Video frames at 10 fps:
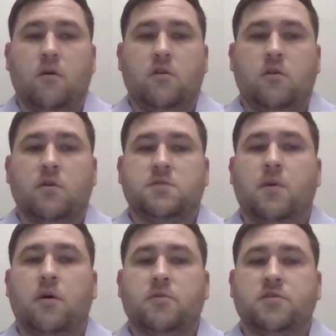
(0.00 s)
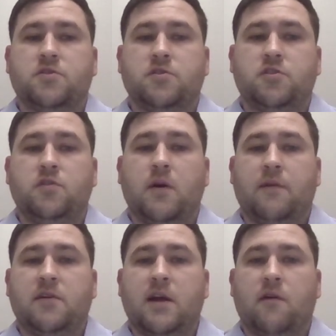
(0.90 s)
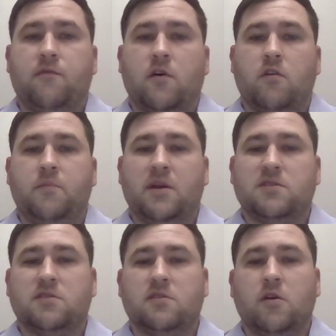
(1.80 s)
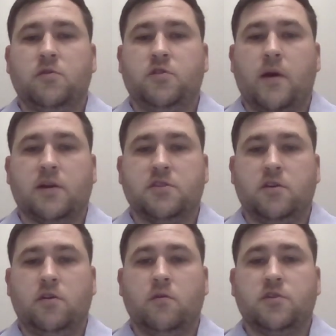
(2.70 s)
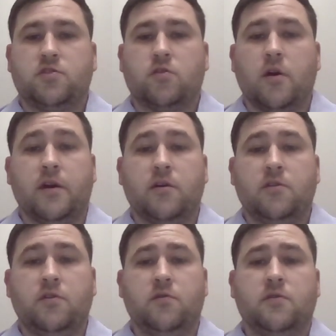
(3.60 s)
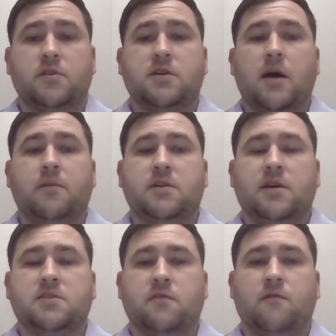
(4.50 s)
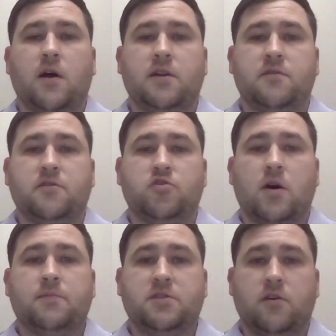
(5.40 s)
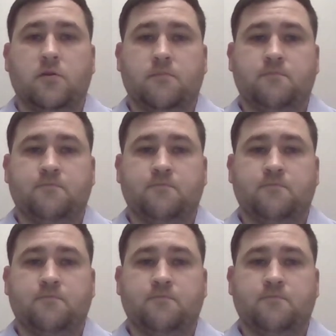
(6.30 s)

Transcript: U.S. bombers do have the downfall of being slow to execute a strike due to the time it takes to fly to the drop zone.